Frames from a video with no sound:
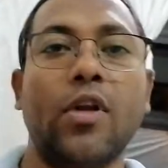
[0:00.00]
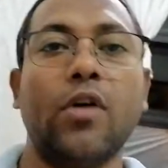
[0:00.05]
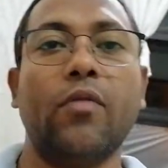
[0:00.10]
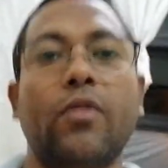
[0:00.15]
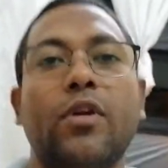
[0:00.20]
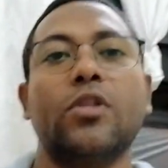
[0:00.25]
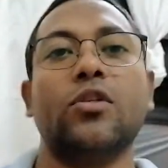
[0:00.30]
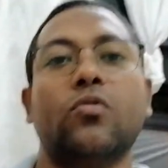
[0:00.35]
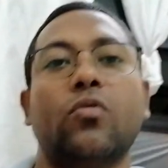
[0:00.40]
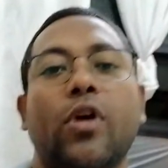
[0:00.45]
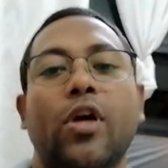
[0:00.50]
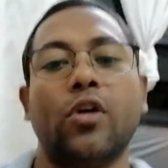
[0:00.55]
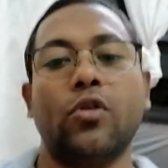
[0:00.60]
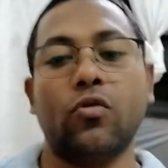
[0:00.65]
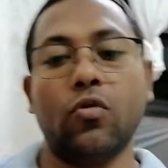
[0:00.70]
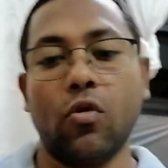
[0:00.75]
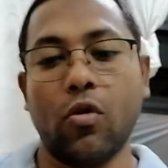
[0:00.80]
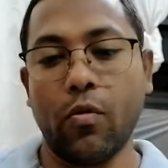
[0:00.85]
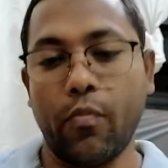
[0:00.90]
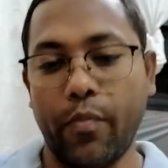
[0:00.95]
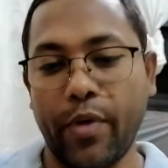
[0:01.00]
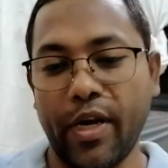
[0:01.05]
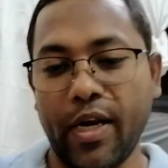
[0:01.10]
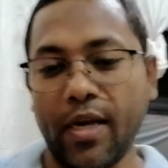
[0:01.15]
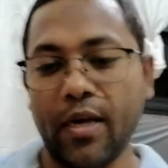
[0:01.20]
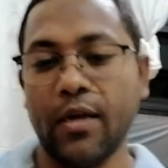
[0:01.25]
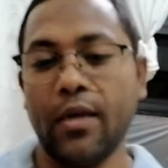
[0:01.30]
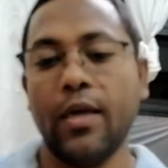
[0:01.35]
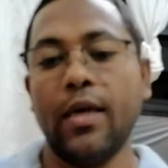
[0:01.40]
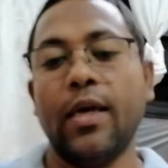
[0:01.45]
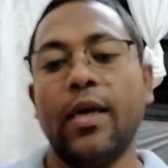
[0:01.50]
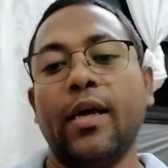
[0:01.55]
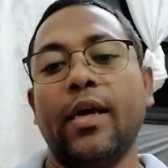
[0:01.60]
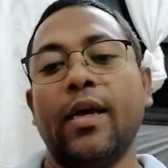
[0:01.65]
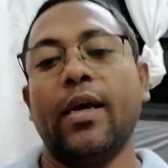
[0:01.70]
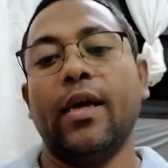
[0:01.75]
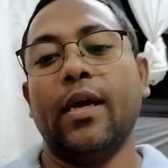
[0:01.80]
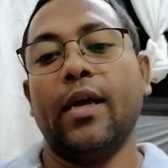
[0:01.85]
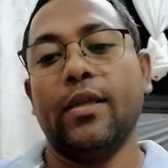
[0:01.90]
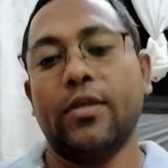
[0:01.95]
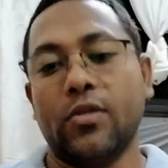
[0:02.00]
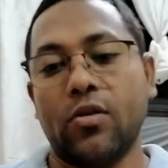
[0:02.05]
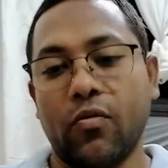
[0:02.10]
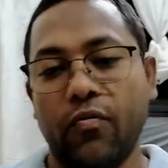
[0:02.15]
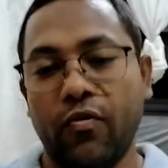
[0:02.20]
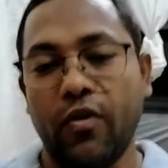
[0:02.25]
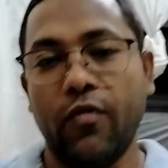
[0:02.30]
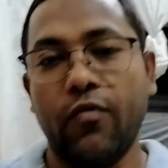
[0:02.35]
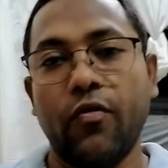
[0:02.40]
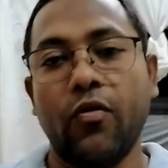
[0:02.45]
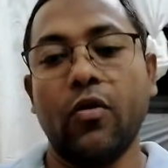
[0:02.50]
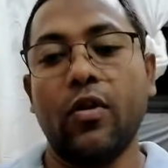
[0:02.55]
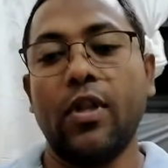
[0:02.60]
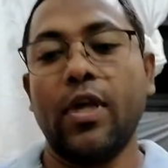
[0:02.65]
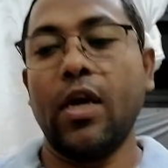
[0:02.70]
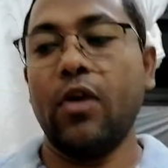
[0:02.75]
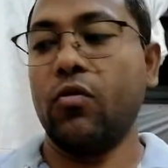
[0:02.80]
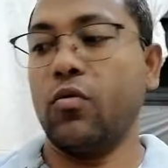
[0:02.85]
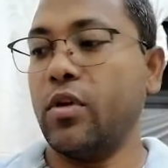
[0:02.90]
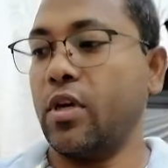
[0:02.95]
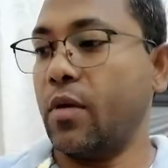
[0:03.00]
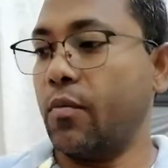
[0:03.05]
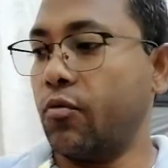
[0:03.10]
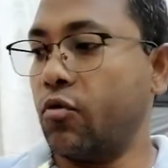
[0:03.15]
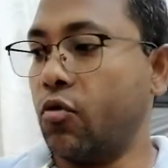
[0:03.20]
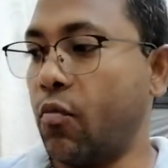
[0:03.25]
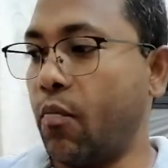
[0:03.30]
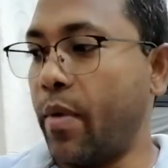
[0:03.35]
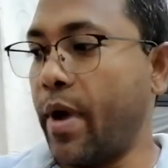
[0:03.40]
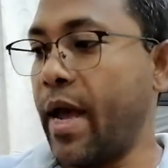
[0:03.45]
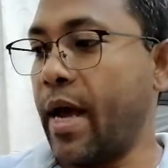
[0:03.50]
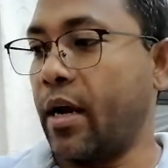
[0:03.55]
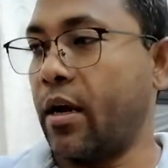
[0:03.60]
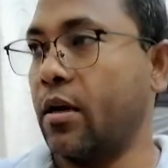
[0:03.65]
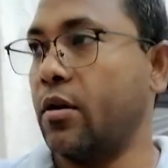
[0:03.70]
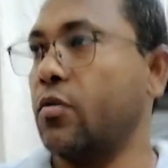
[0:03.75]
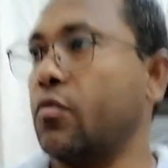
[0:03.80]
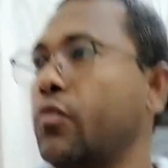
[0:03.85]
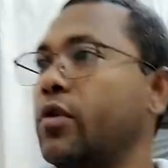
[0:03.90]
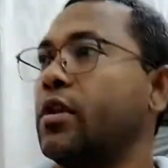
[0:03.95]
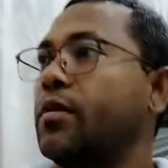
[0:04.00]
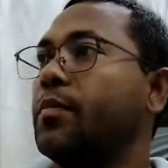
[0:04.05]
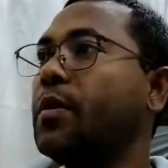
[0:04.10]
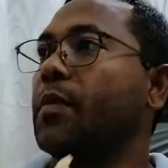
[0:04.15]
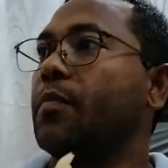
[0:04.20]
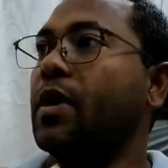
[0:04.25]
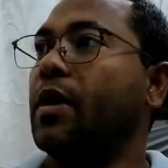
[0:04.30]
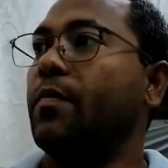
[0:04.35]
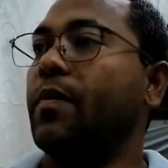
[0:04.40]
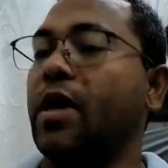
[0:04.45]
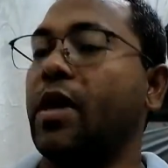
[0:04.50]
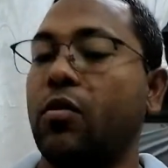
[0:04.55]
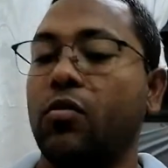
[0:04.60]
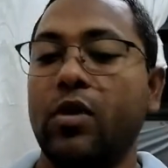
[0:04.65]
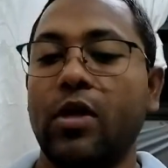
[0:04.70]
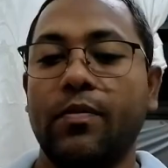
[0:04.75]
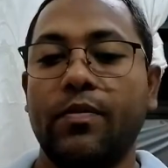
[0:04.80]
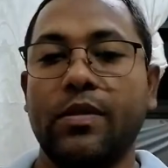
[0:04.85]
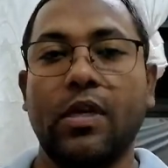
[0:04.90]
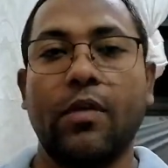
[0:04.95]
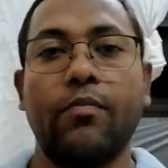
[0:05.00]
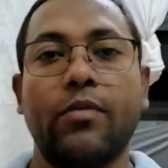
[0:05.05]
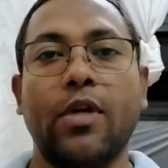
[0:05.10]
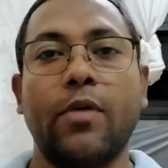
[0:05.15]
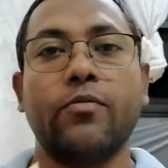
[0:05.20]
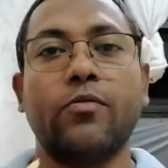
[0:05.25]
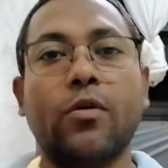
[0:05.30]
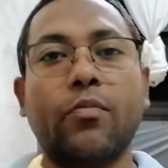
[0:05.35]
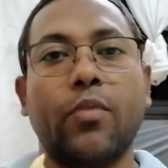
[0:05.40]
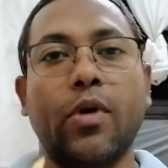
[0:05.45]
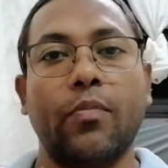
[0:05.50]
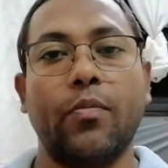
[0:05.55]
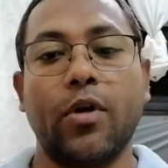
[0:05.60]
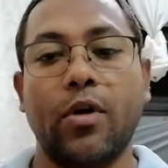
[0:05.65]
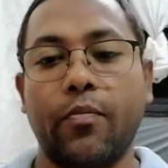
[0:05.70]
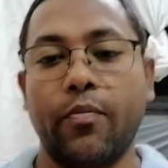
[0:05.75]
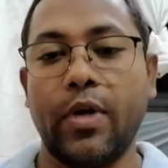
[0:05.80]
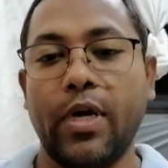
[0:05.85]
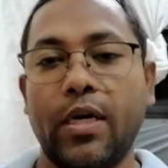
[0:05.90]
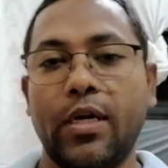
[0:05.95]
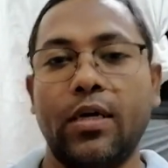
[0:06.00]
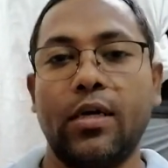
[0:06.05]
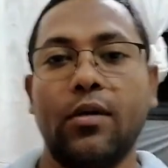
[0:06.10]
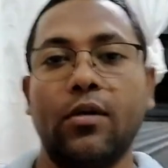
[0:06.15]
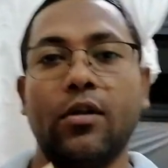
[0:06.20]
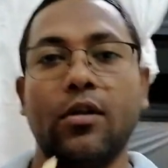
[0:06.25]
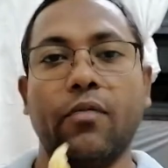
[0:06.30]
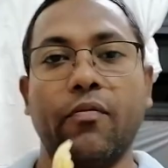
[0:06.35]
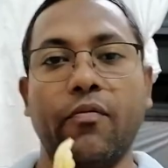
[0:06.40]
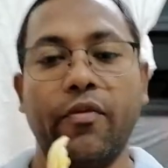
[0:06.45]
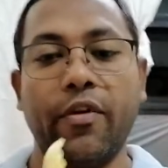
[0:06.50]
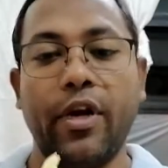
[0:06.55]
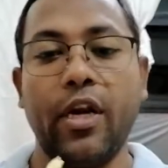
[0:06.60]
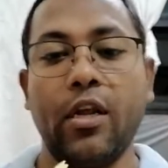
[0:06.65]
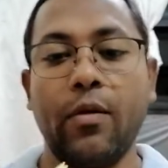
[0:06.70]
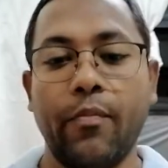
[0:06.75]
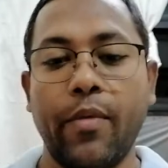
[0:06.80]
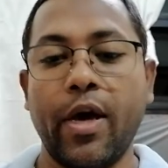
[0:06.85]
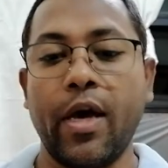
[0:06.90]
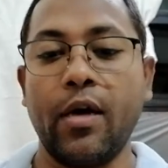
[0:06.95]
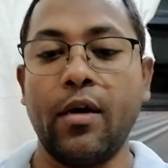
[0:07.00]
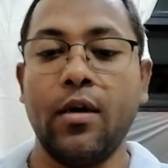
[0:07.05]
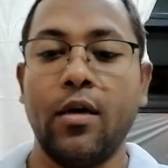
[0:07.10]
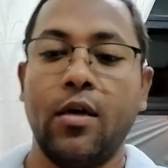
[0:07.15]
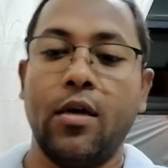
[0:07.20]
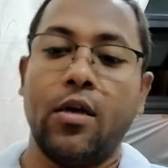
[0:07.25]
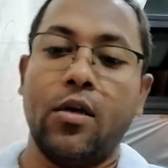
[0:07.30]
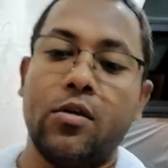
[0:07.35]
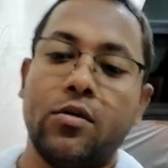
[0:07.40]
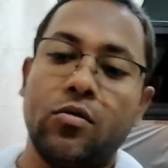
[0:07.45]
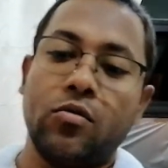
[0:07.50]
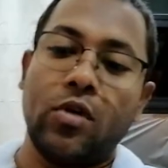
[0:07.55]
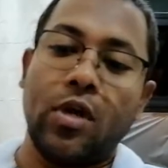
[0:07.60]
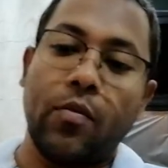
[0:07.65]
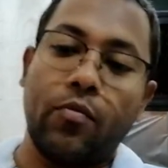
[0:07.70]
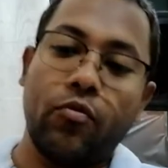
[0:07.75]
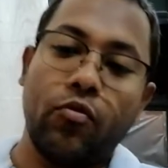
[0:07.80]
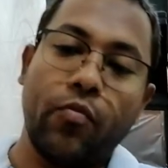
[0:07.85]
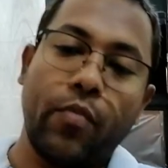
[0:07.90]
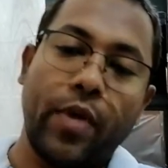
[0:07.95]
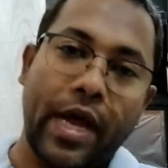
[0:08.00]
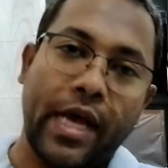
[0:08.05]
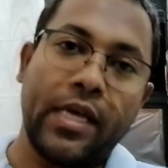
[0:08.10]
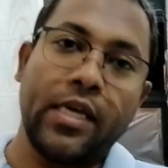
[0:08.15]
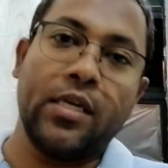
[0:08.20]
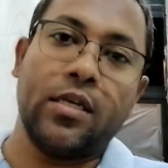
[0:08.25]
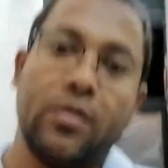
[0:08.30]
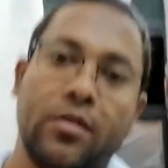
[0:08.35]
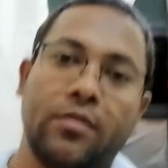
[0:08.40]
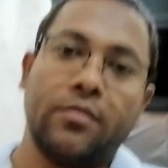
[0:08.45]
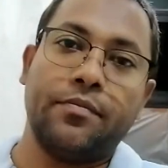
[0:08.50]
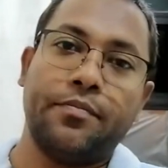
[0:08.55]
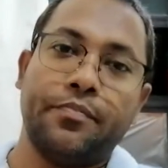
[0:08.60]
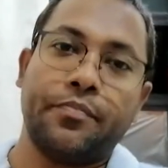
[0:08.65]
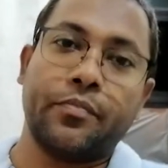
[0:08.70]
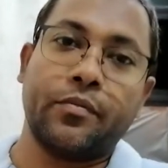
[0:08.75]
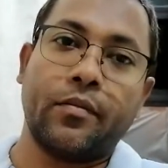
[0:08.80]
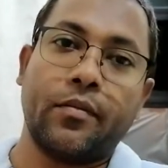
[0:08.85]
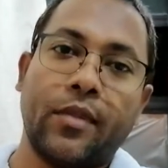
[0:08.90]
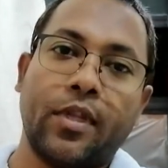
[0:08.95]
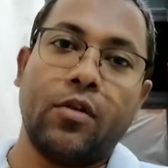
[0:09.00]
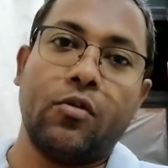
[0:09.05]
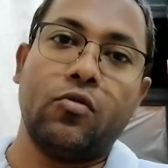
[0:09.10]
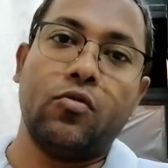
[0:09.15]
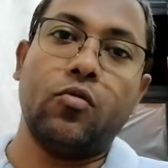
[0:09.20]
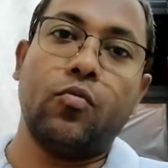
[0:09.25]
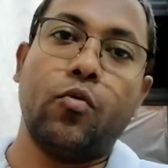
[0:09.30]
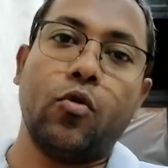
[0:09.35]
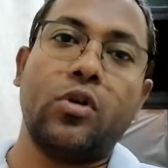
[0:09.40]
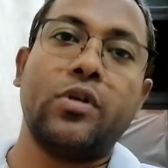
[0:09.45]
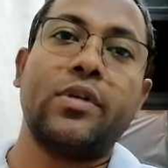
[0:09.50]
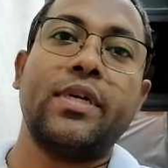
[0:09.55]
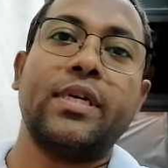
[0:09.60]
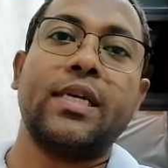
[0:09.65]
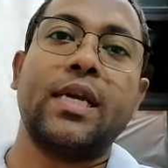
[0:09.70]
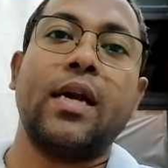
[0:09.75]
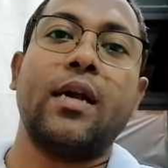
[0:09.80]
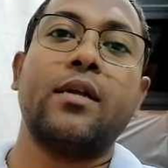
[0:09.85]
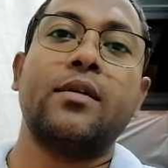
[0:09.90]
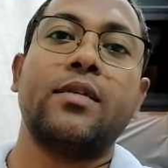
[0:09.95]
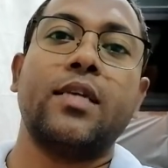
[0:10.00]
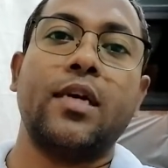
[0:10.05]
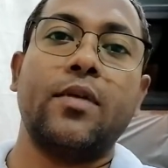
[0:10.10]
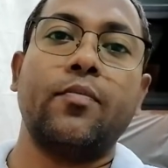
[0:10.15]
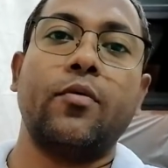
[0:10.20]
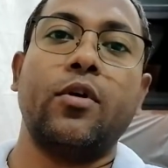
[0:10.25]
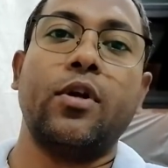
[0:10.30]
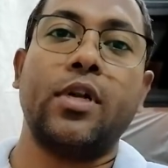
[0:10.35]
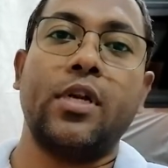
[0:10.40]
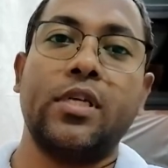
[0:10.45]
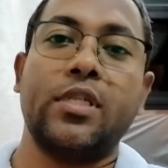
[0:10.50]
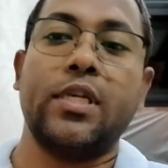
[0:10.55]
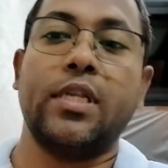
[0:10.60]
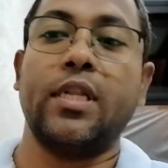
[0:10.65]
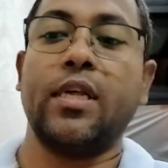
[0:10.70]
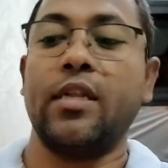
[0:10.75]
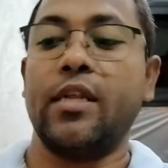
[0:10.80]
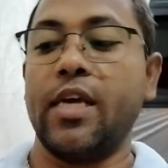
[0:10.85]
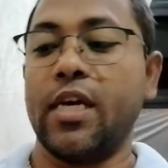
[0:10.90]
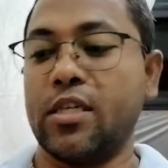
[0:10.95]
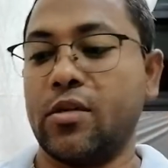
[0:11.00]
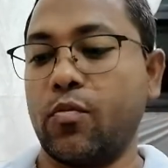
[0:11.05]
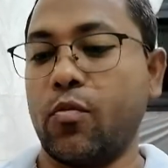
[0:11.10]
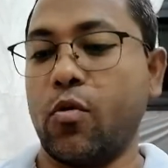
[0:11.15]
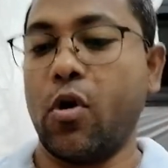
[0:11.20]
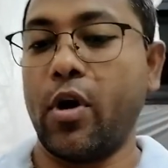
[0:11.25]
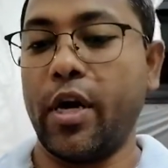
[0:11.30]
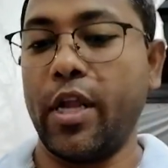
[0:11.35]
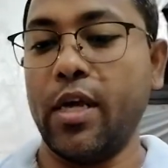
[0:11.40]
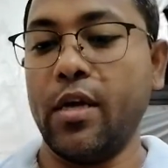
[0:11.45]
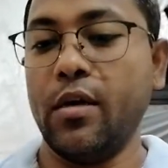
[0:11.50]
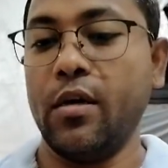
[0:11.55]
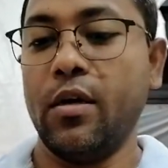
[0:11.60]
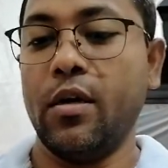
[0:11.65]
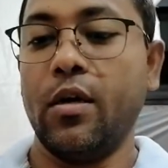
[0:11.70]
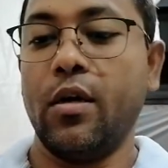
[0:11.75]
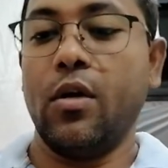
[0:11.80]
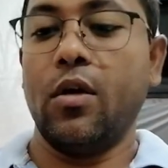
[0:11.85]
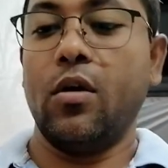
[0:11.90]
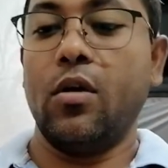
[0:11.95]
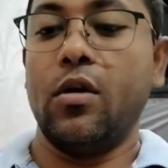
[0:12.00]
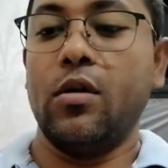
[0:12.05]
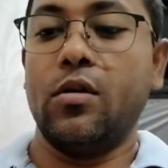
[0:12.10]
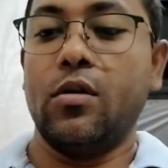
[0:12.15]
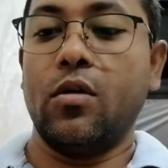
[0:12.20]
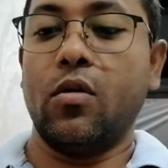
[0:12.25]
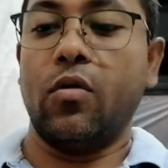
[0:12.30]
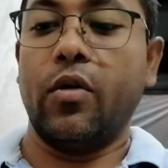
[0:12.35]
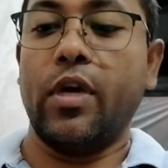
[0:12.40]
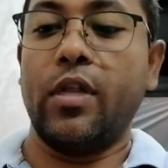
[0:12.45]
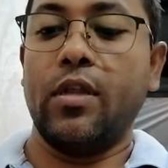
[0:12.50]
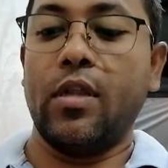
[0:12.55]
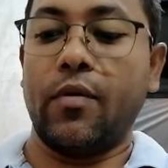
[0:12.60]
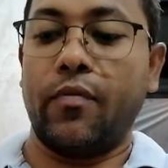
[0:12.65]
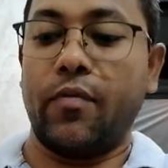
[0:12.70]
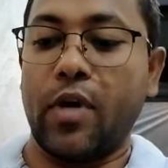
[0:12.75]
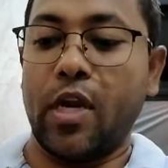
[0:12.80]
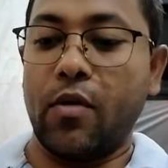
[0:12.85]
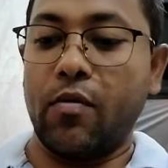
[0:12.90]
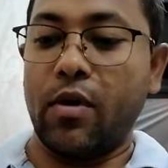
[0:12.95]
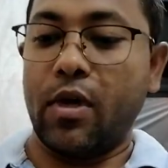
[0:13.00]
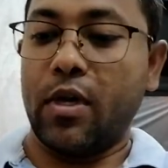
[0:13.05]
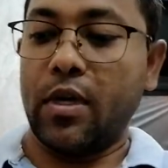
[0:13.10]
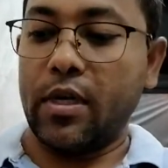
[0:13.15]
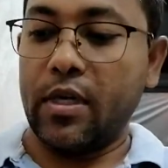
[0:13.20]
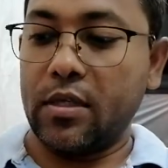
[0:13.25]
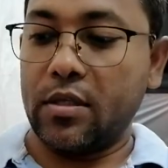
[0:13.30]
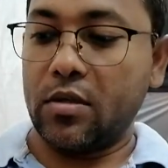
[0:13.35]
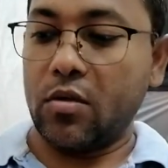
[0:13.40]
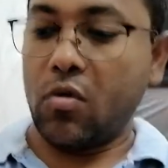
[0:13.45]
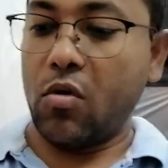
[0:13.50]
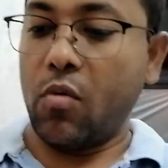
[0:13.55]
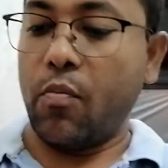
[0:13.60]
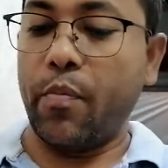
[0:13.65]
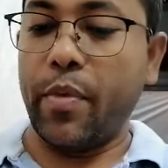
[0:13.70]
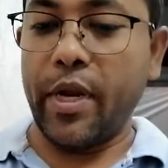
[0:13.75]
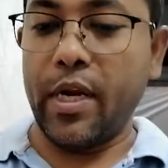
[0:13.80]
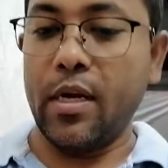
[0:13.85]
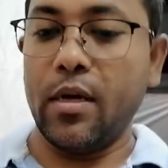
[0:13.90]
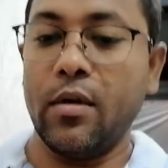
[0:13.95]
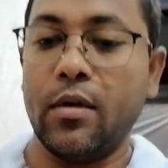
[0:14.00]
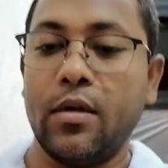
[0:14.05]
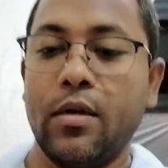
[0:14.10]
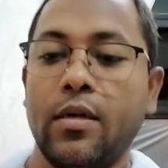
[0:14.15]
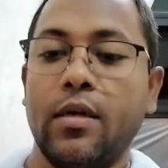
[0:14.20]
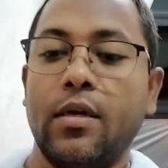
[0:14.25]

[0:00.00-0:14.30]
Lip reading: flower is going to open. So before that, we have to bag with paper bag. We have some types of paper bag and the breeding bag. So we have to bag it to protect undesired pollination. The next morning, when the flower is open,